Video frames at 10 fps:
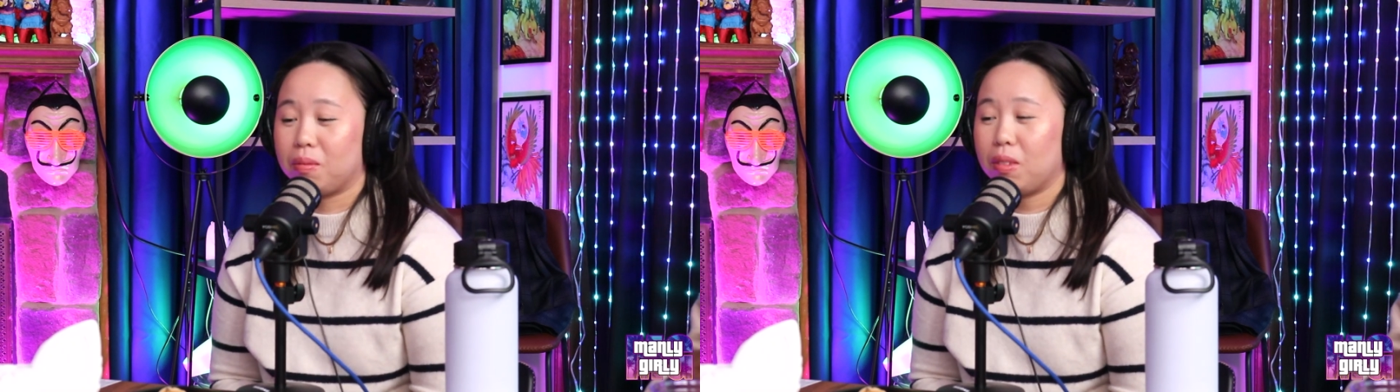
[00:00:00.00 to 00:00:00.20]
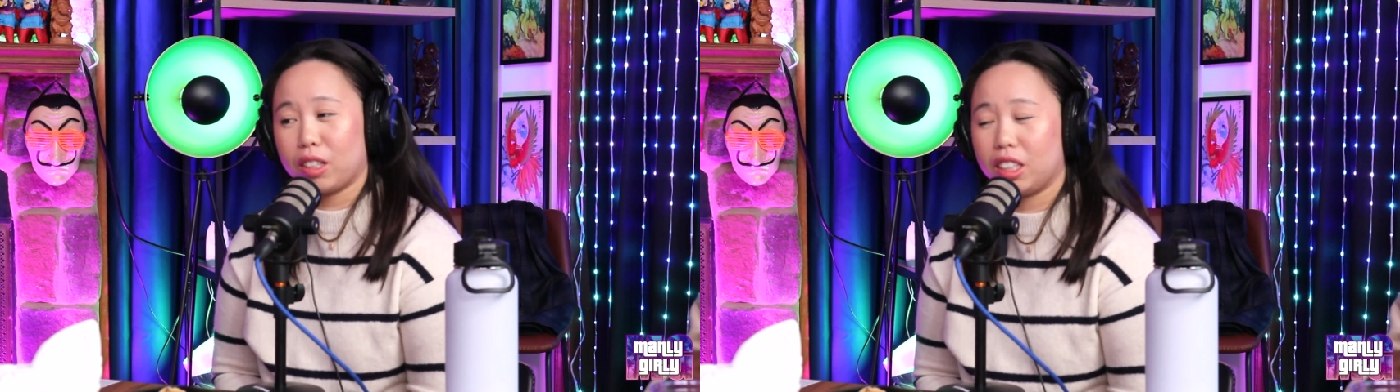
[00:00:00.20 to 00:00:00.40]

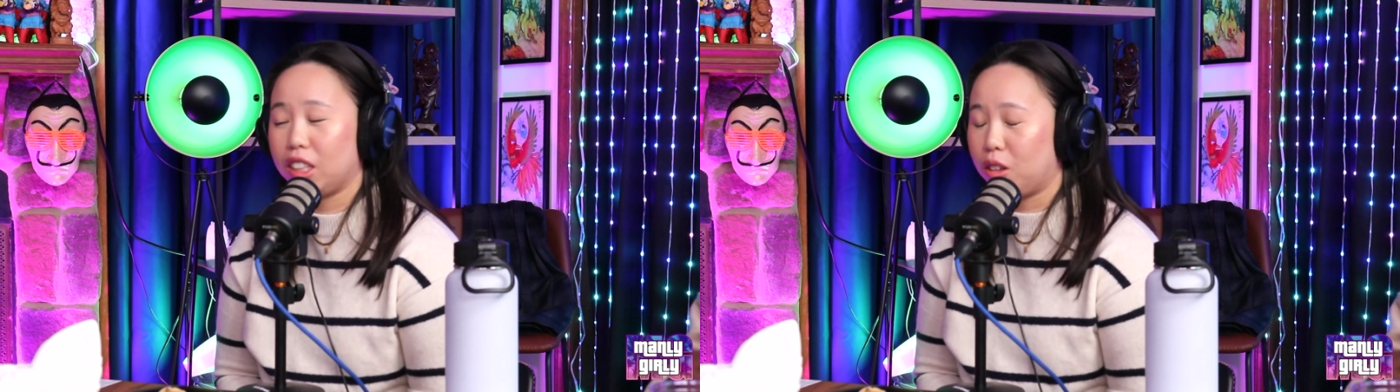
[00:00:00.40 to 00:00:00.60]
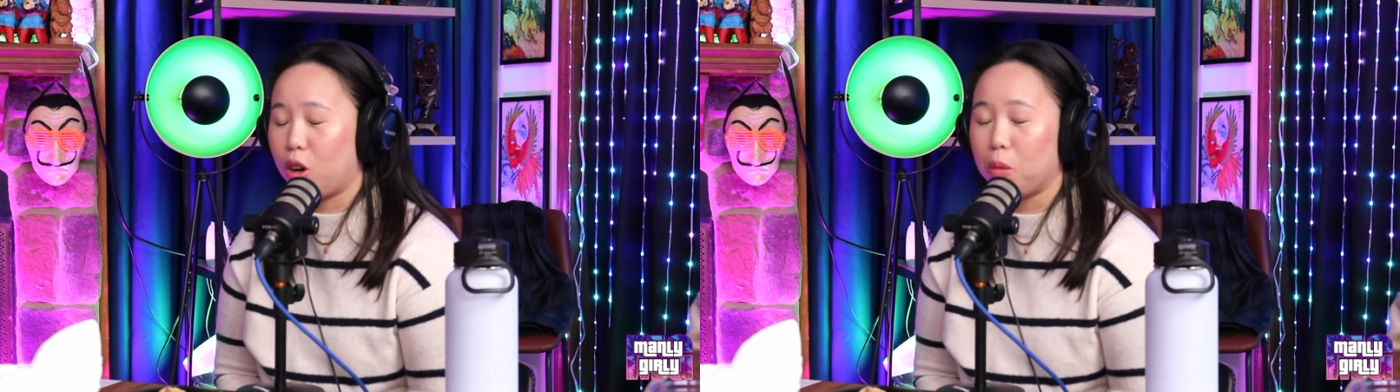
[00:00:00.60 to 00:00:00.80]
looking a
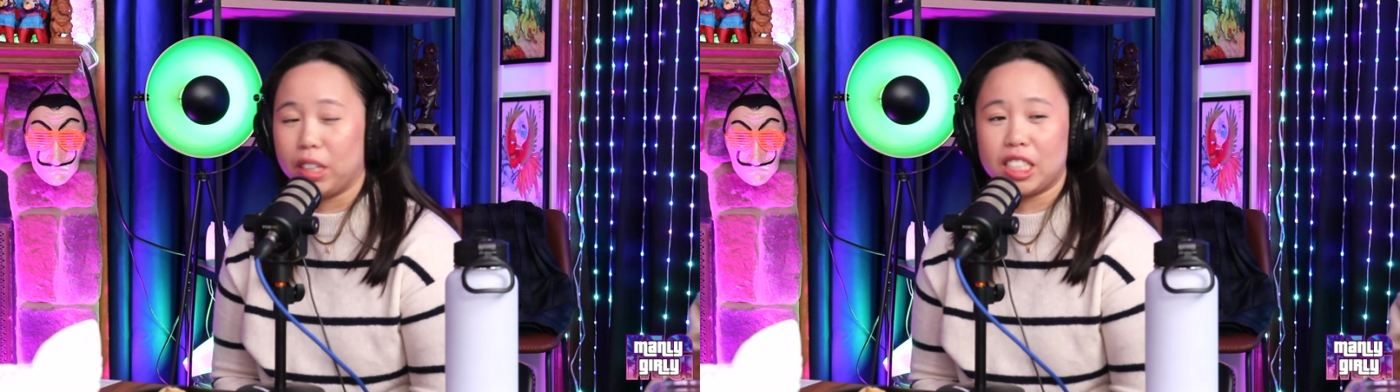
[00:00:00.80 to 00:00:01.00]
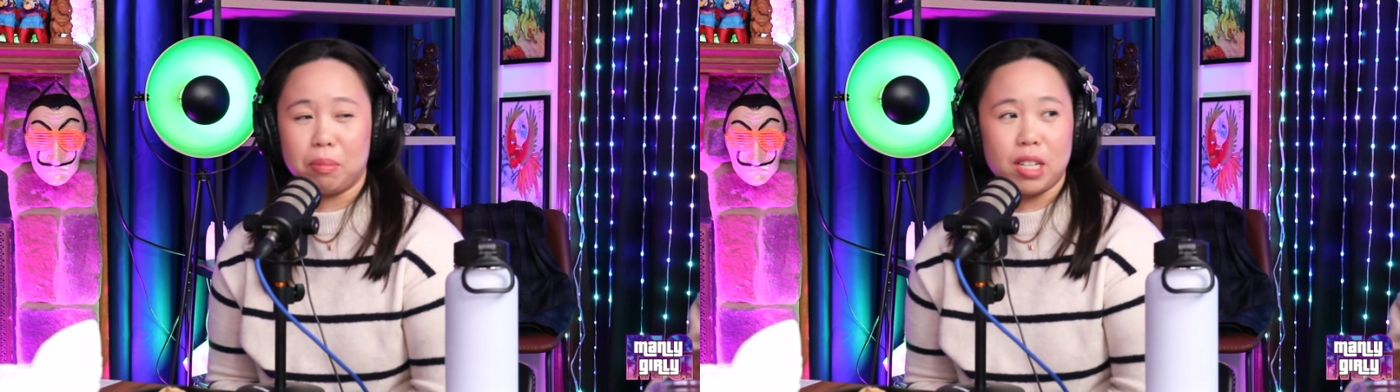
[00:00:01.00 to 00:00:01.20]
little
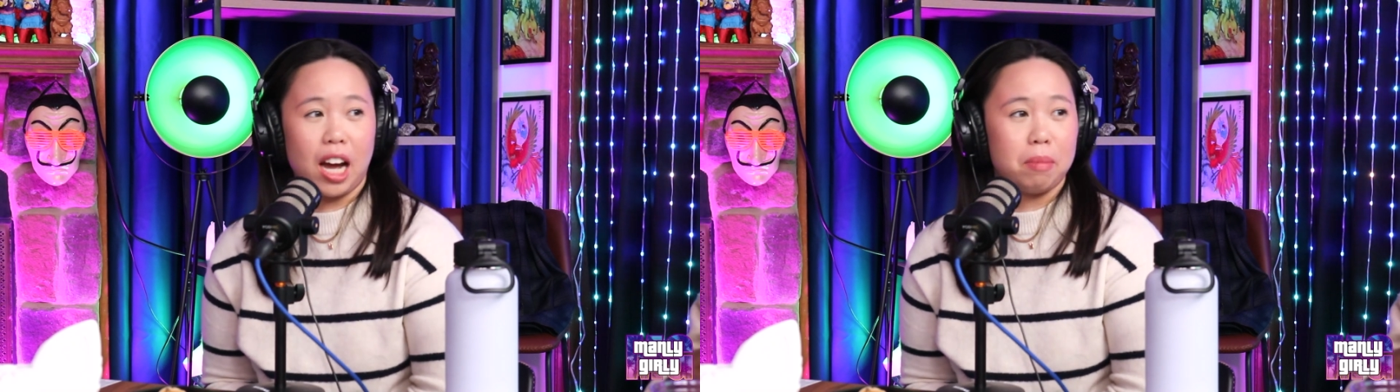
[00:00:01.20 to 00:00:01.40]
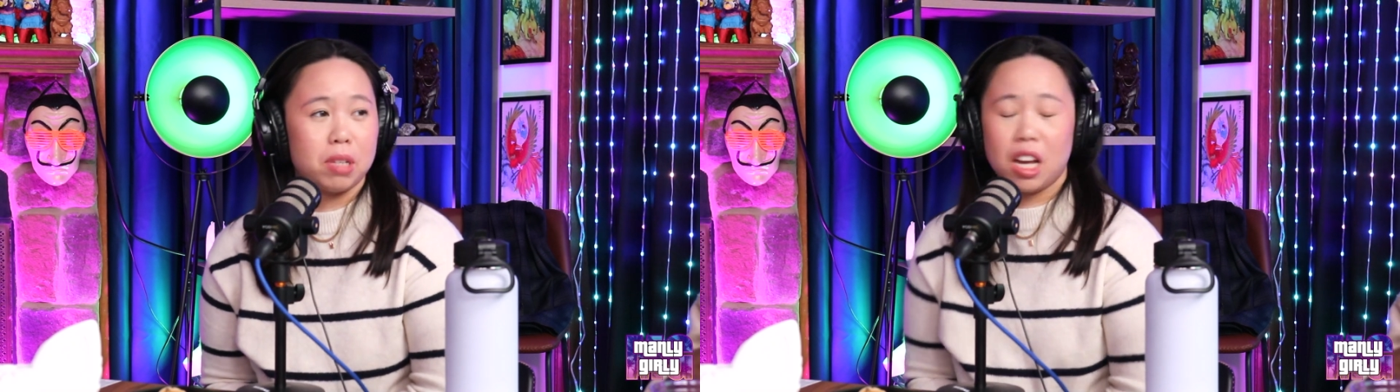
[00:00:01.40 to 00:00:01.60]
homeless
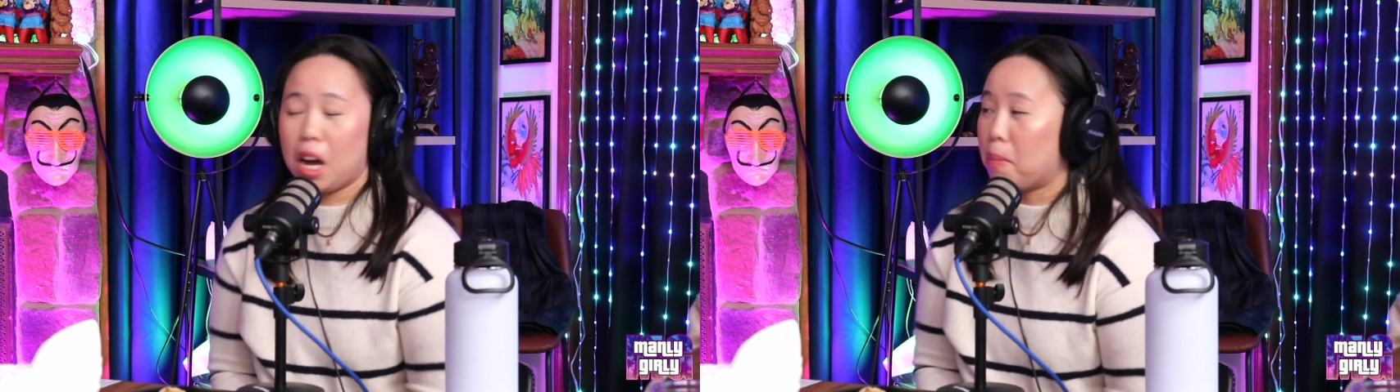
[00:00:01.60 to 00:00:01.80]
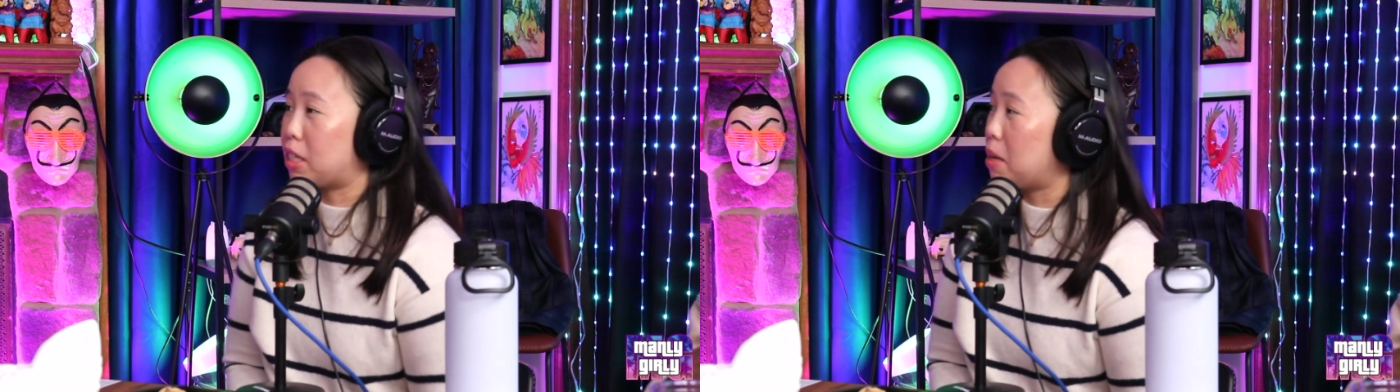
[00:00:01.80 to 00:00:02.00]
sometimes.
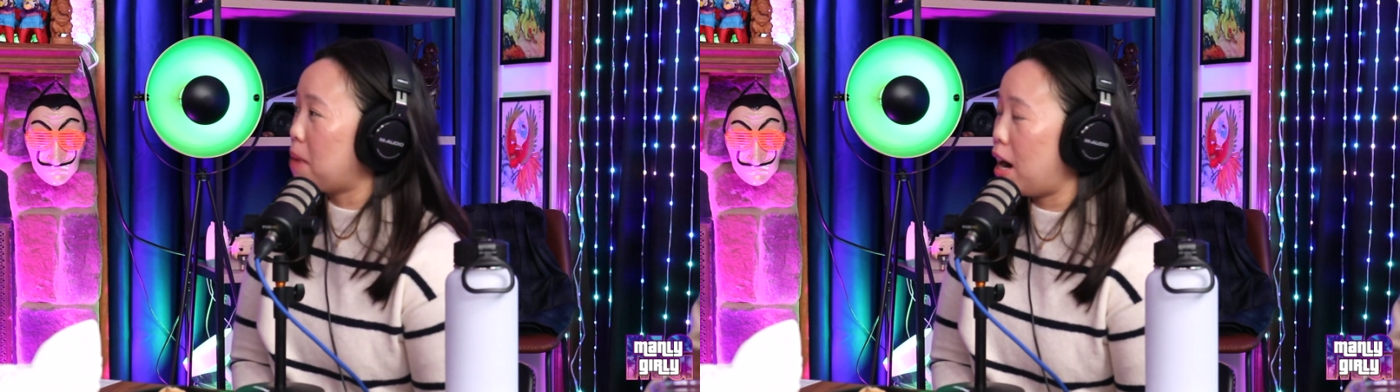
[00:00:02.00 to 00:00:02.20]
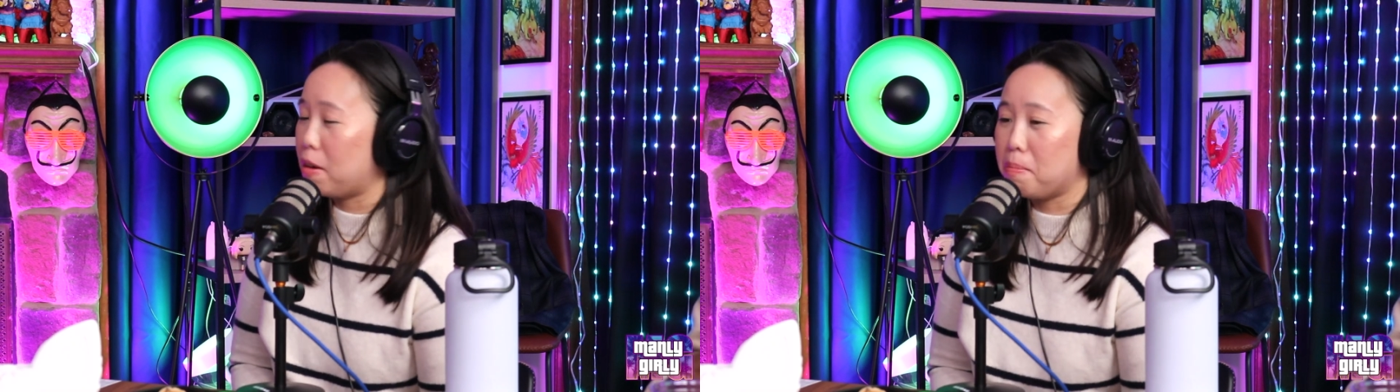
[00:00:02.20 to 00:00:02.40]
But the
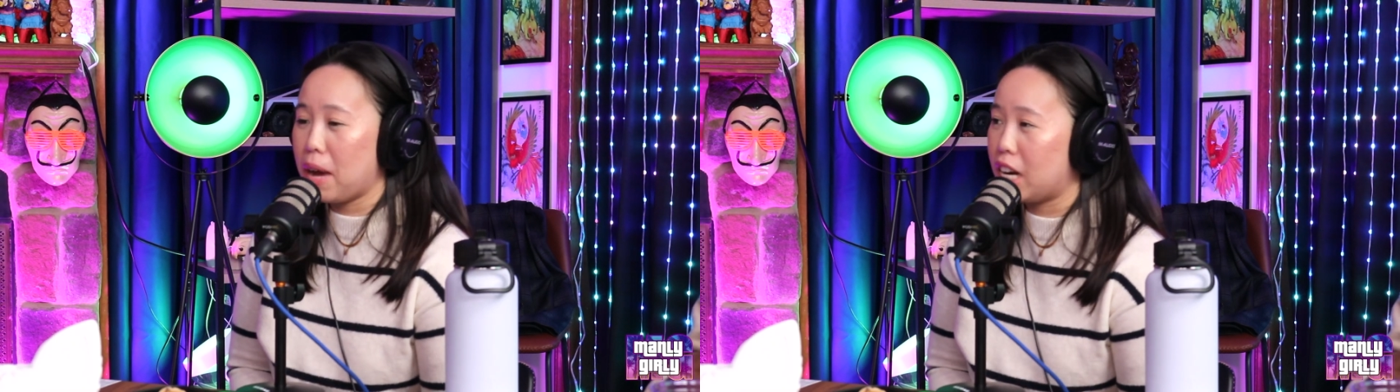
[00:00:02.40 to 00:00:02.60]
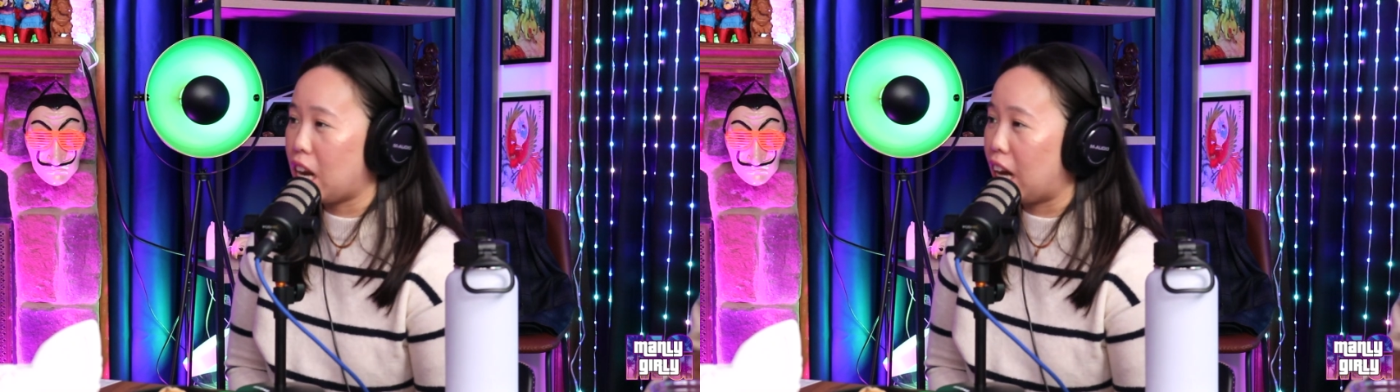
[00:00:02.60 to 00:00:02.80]
amount of
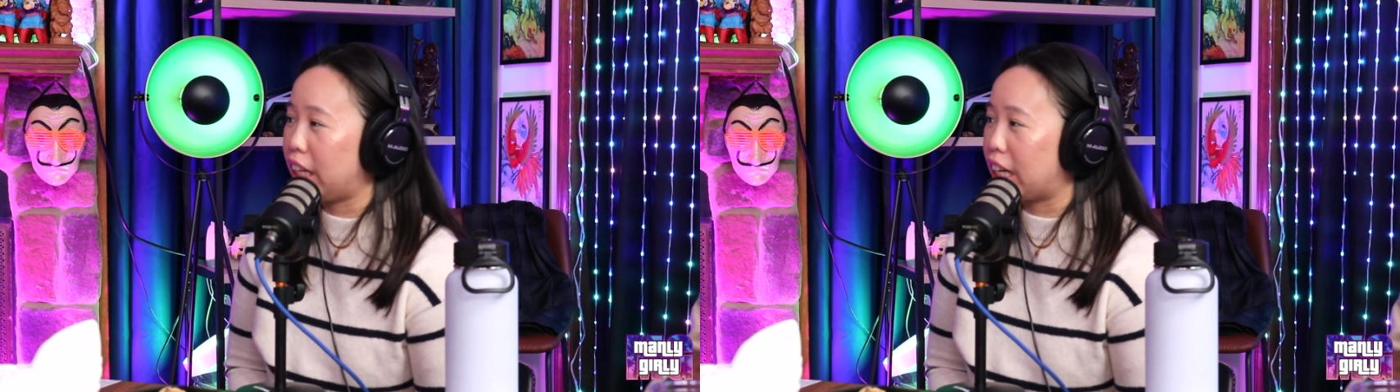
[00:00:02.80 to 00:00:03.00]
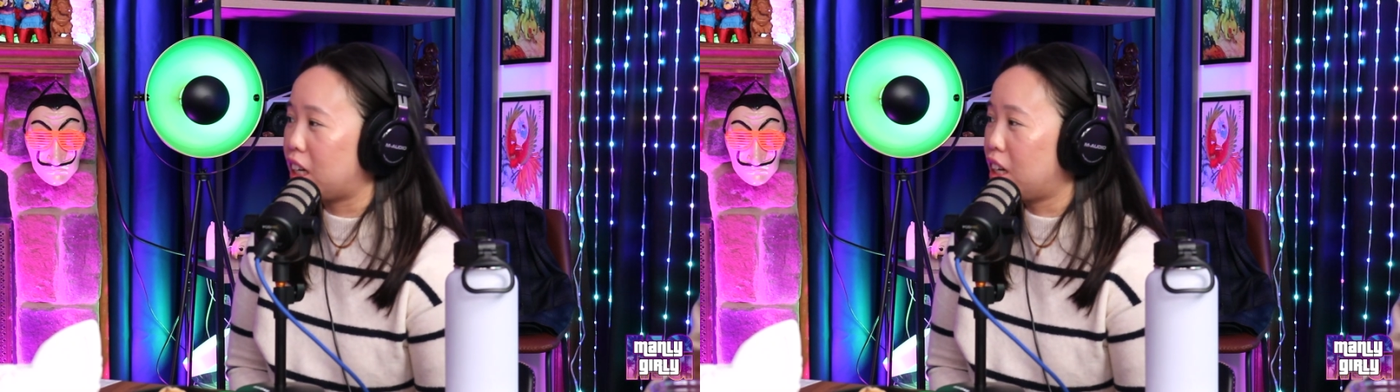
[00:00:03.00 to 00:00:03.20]
men that
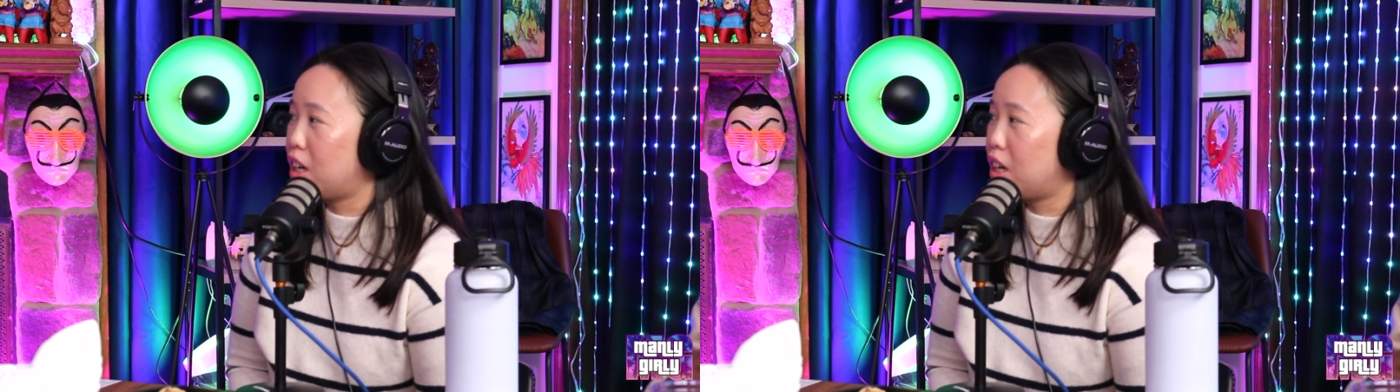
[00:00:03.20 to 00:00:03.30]
like